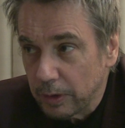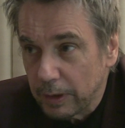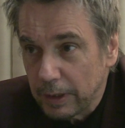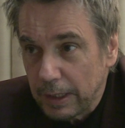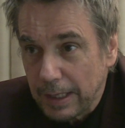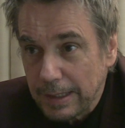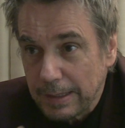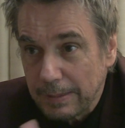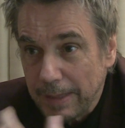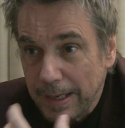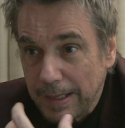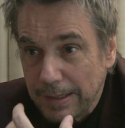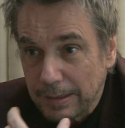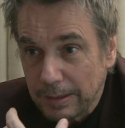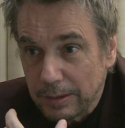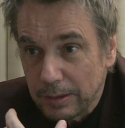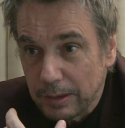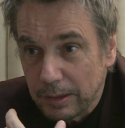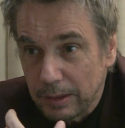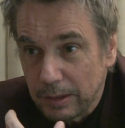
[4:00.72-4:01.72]
a gas
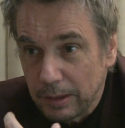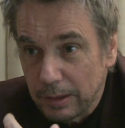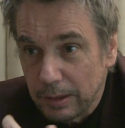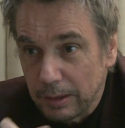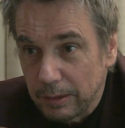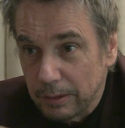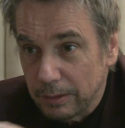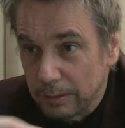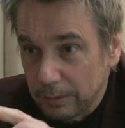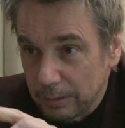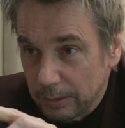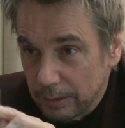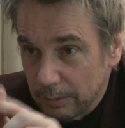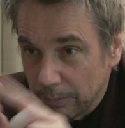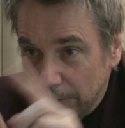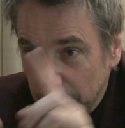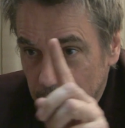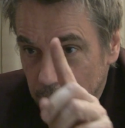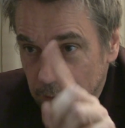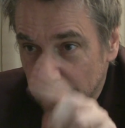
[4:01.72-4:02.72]
mask or a
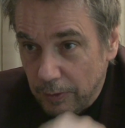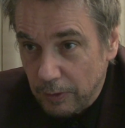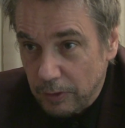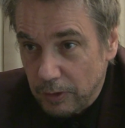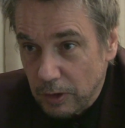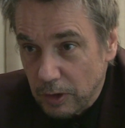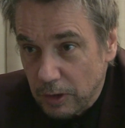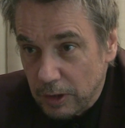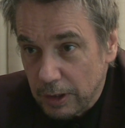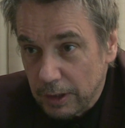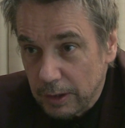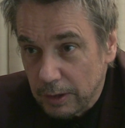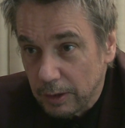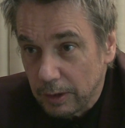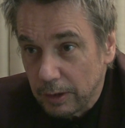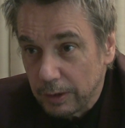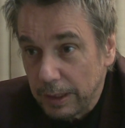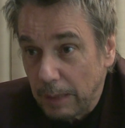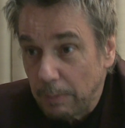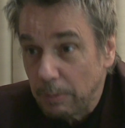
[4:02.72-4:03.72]
bottle of Oxygen
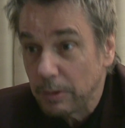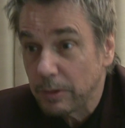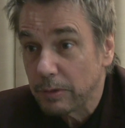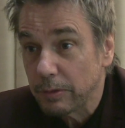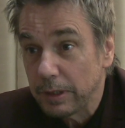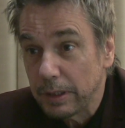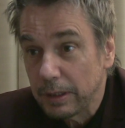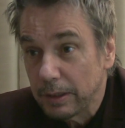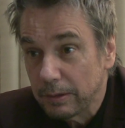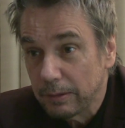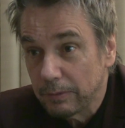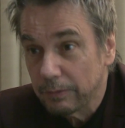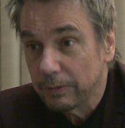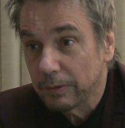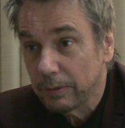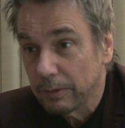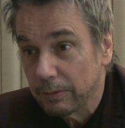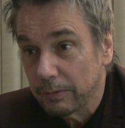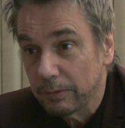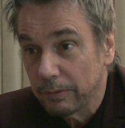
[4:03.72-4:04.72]
or an apple tree
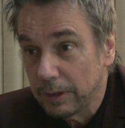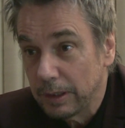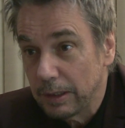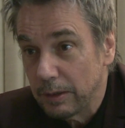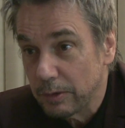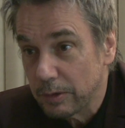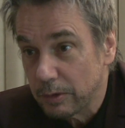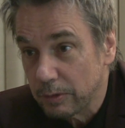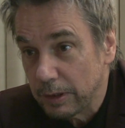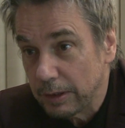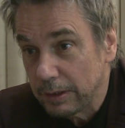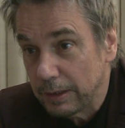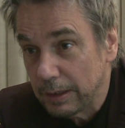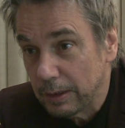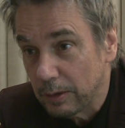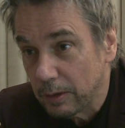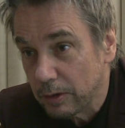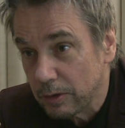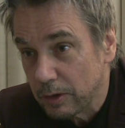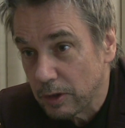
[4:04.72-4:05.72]
for illustrating
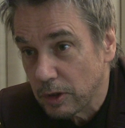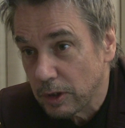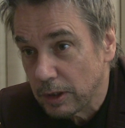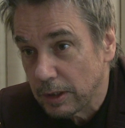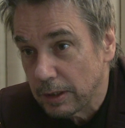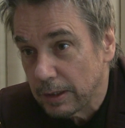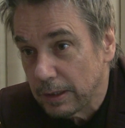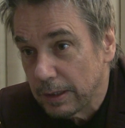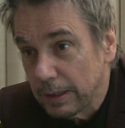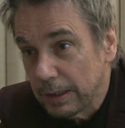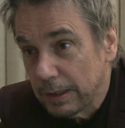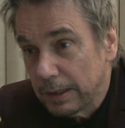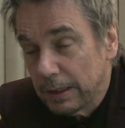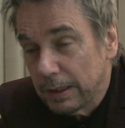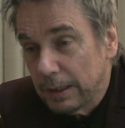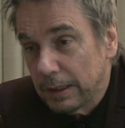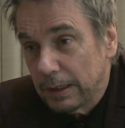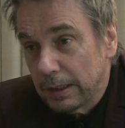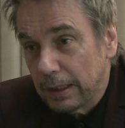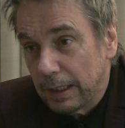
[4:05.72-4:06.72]
Oxygen.
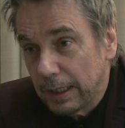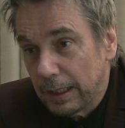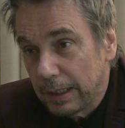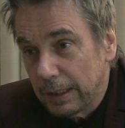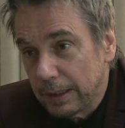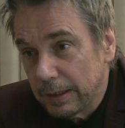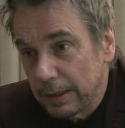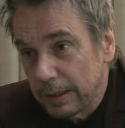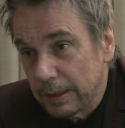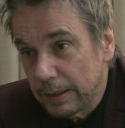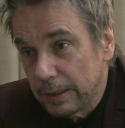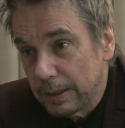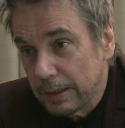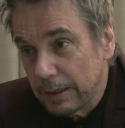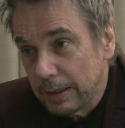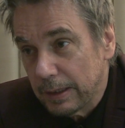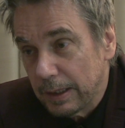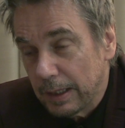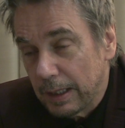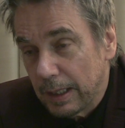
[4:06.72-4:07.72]
And
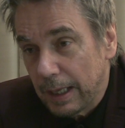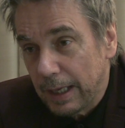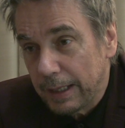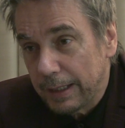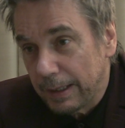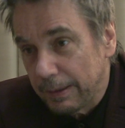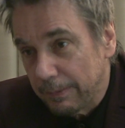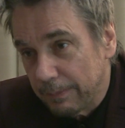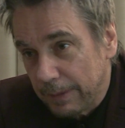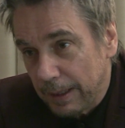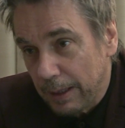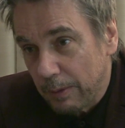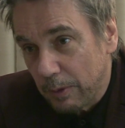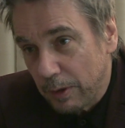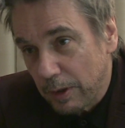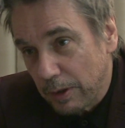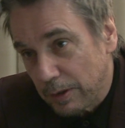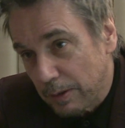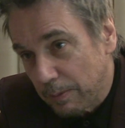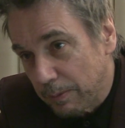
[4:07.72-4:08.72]
I
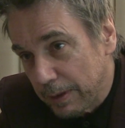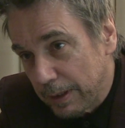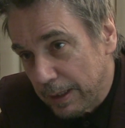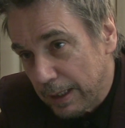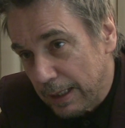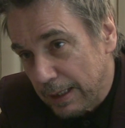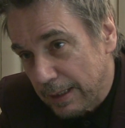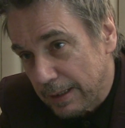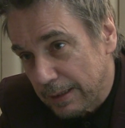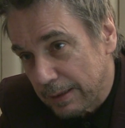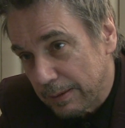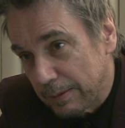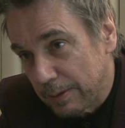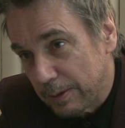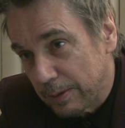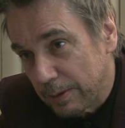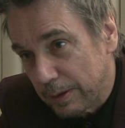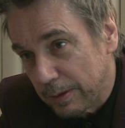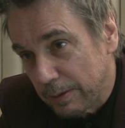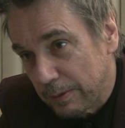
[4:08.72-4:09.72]
wanted something else,
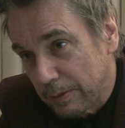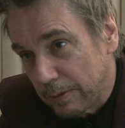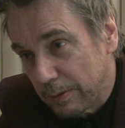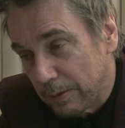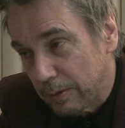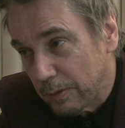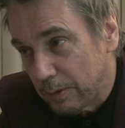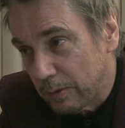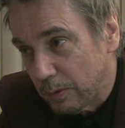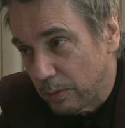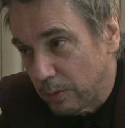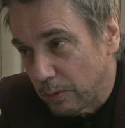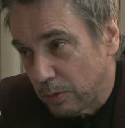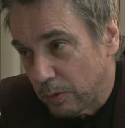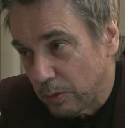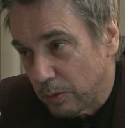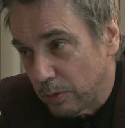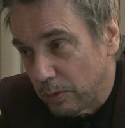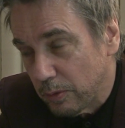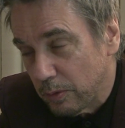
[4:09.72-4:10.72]

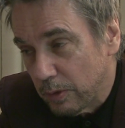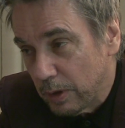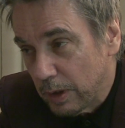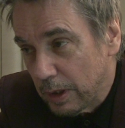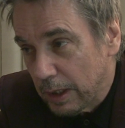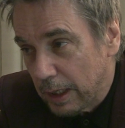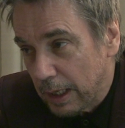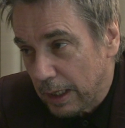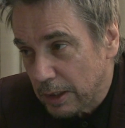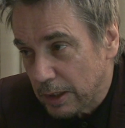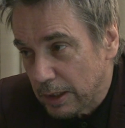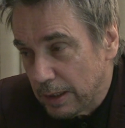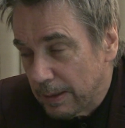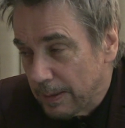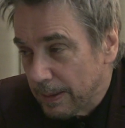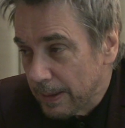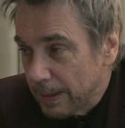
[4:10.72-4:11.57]
to actually,